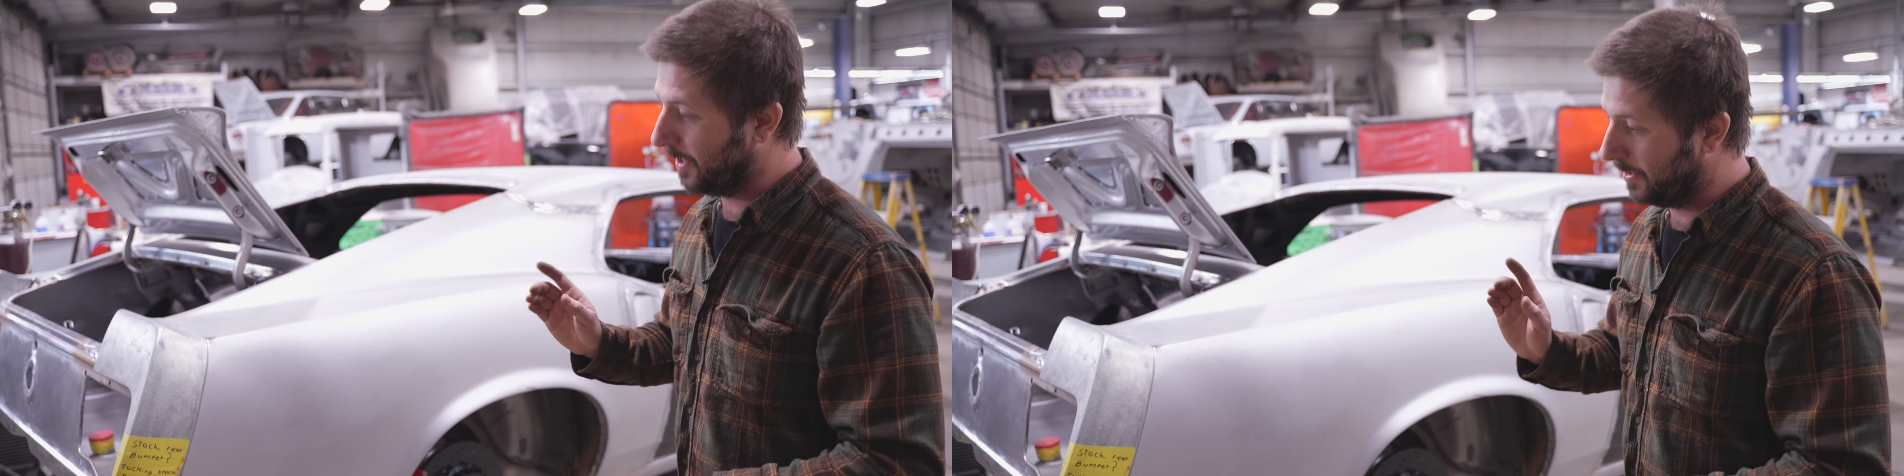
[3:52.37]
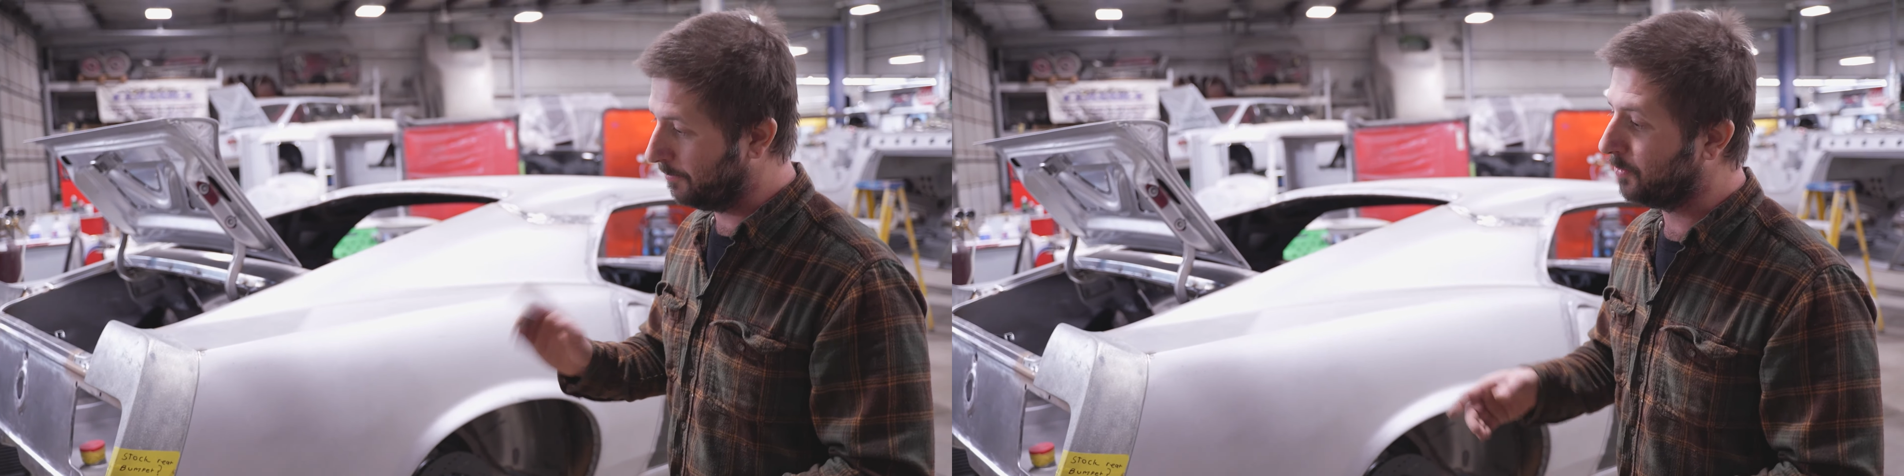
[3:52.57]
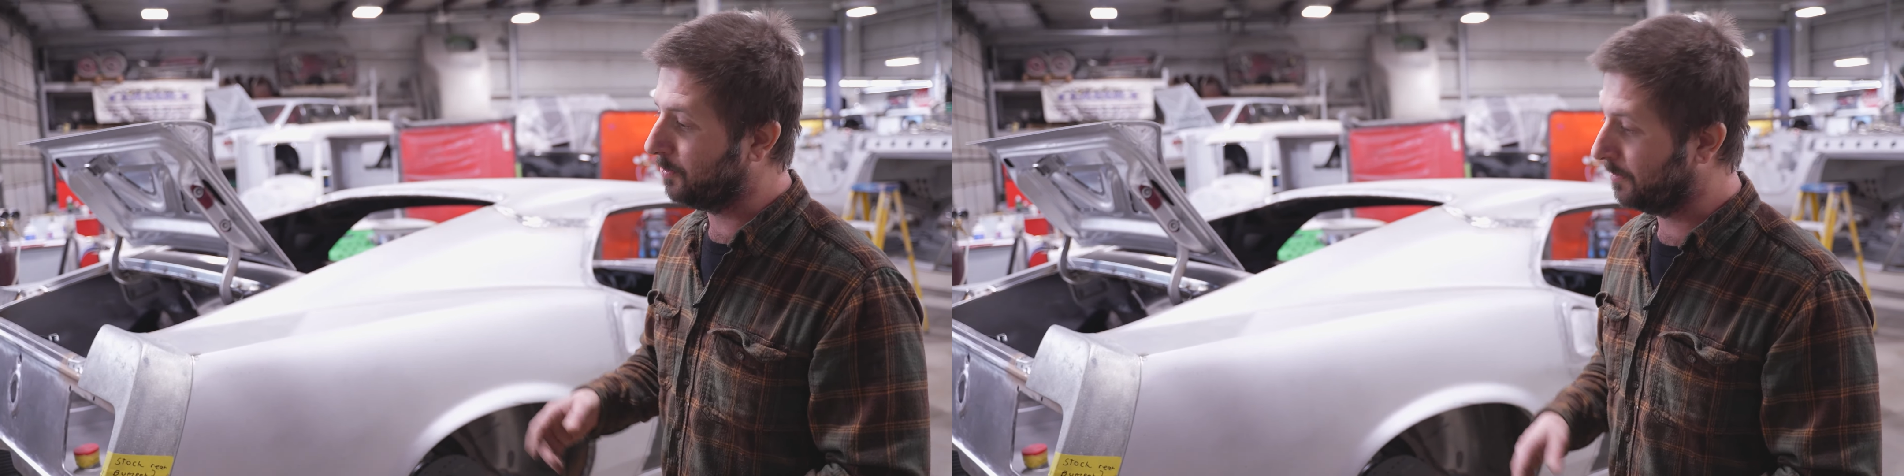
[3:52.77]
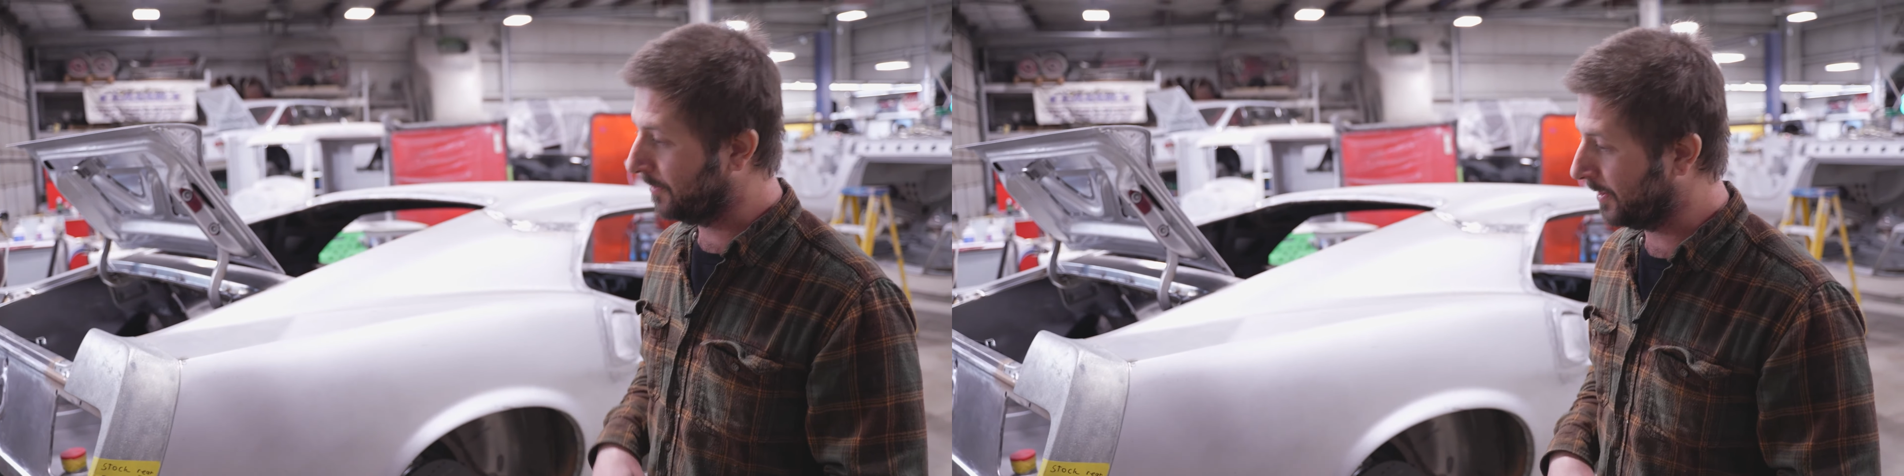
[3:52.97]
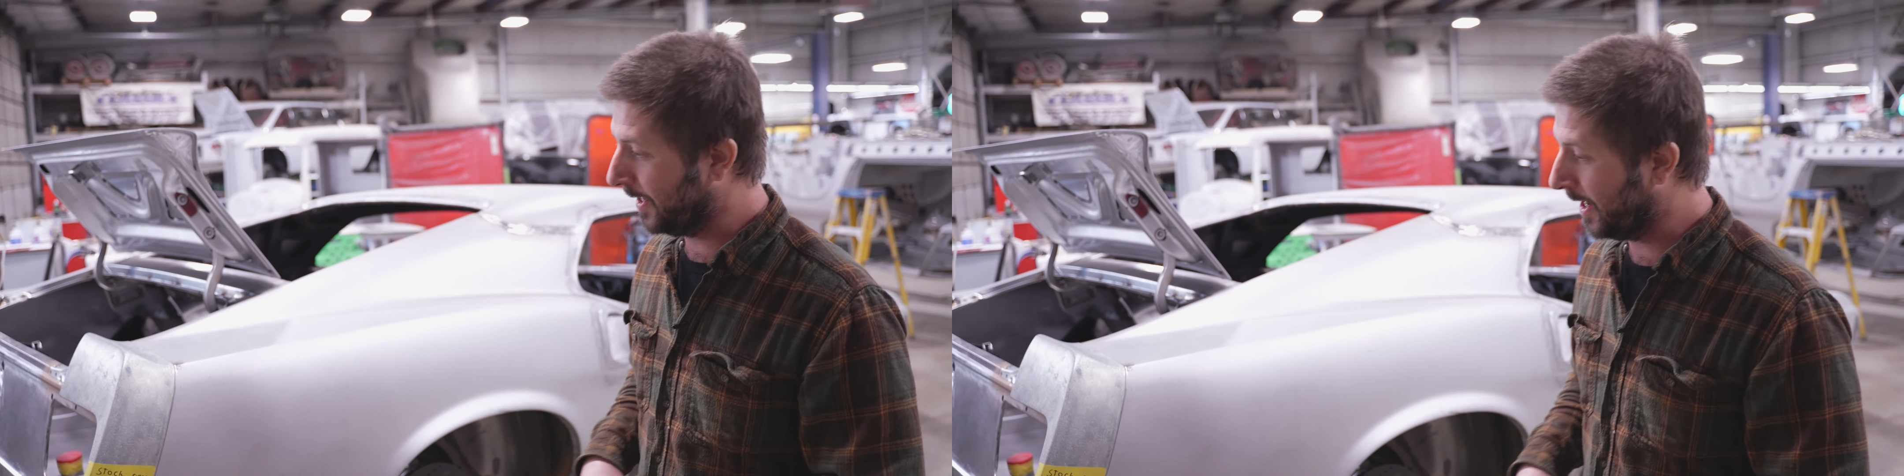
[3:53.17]
and then once we
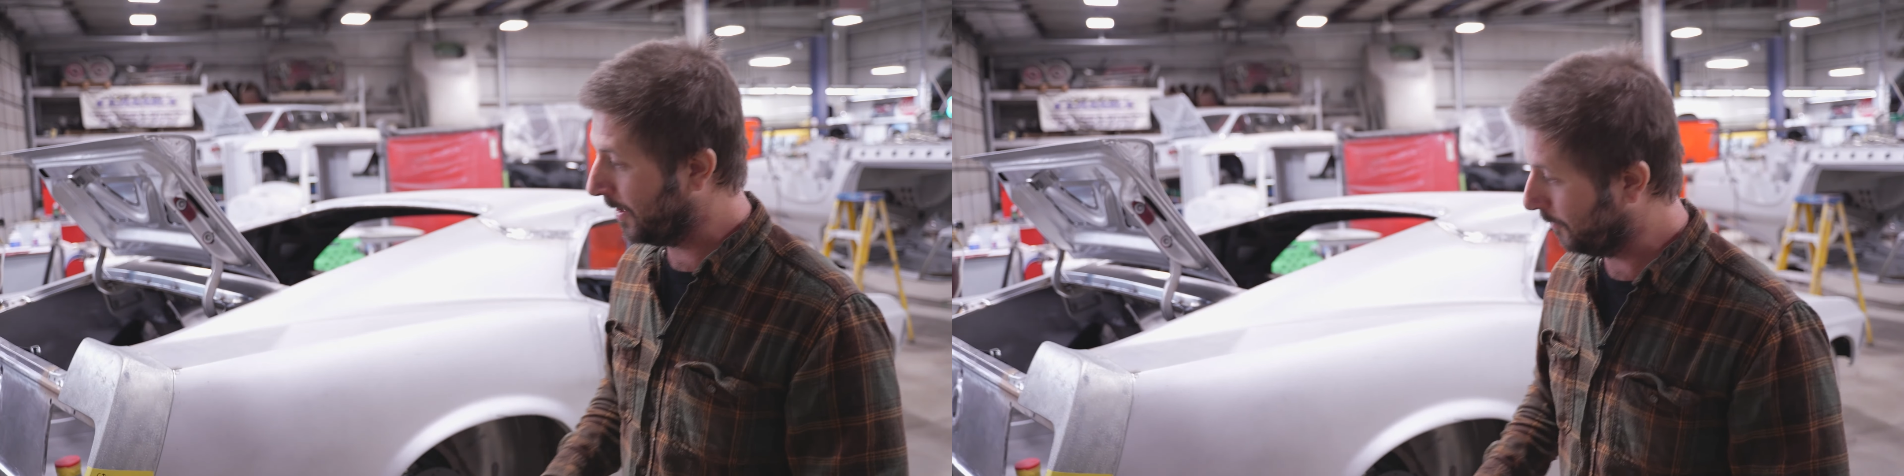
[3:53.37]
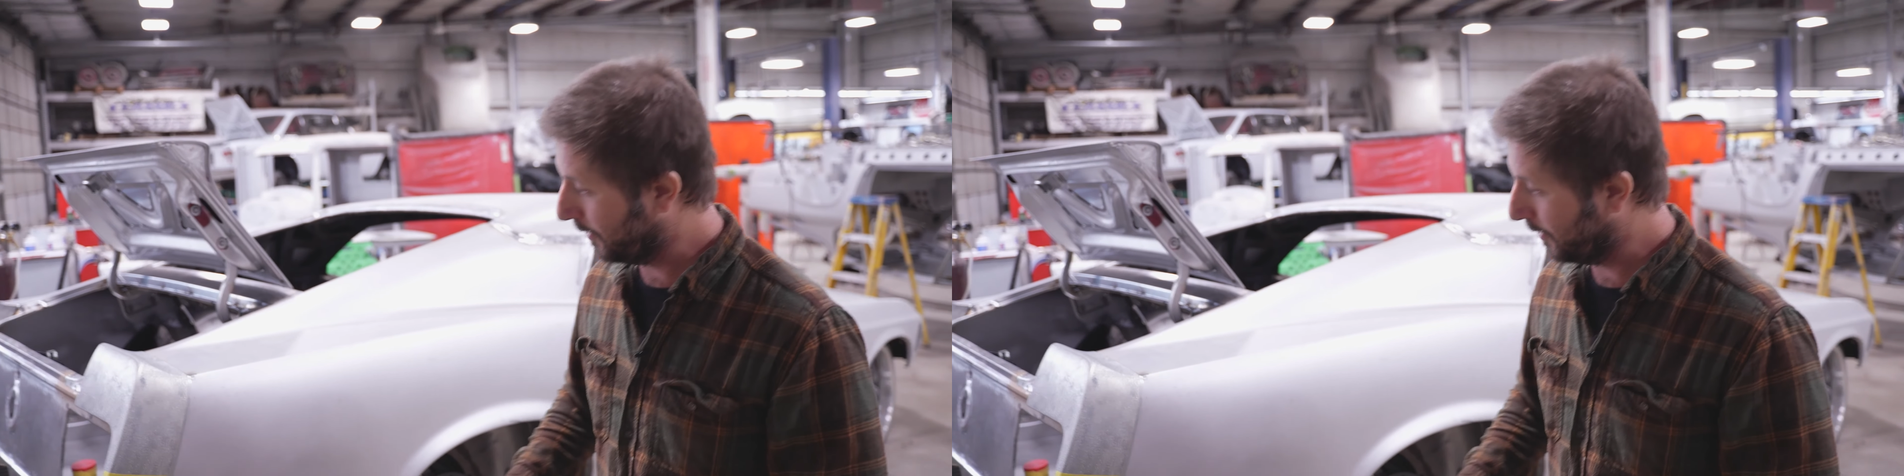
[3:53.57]
fit that,